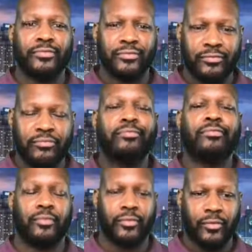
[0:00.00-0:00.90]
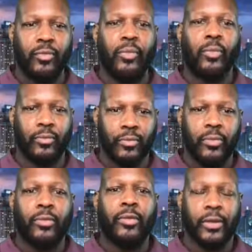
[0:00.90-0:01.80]
might be having. So
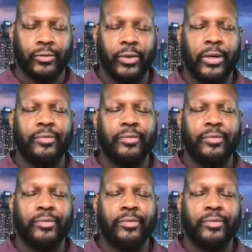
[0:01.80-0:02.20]
say